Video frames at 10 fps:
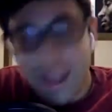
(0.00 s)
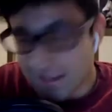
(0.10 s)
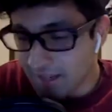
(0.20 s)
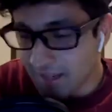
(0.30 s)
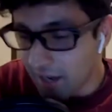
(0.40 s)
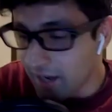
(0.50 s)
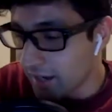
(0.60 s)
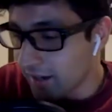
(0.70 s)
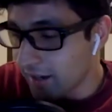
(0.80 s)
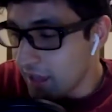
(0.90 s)
And
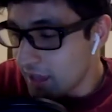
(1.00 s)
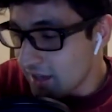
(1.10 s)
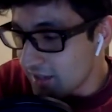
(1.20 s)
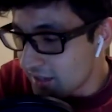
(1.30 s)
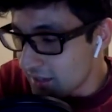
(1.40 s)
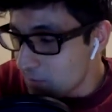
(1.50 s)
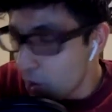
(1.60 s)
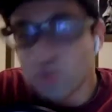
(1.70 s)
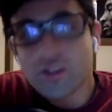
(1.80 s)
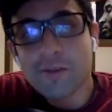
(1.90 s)
today is the
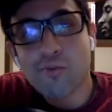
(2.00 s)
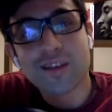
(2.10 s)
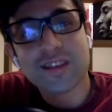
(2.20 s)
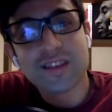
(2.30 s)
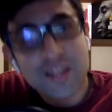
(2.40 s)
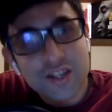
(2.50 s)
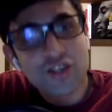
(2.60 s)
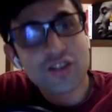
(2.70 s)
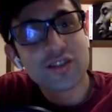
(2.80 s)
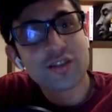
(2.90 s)
most
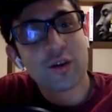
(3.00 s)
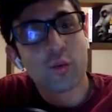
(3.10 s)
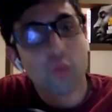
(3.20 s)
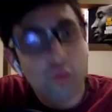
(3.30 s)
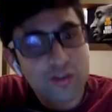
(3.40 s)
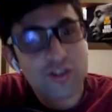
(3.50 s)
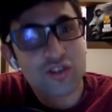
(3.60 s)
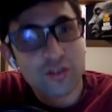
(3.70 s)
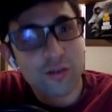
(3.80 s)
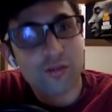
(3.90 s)
prestigious awards
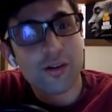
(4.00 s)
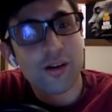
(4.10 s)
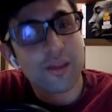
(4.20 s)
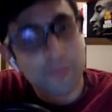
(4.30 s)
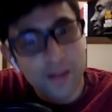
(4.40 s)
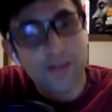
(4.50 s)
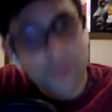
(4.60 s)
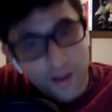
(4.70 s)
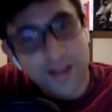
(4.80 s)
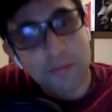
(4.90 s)
show on the
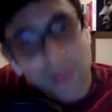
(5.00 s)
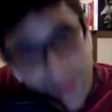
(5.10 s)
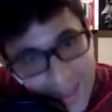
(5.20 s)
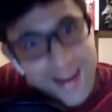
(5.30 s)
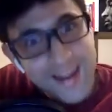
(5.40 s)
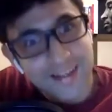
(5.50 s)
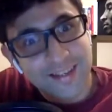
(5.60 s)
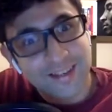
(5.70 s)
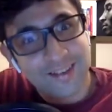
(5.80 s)
motherfucking planet.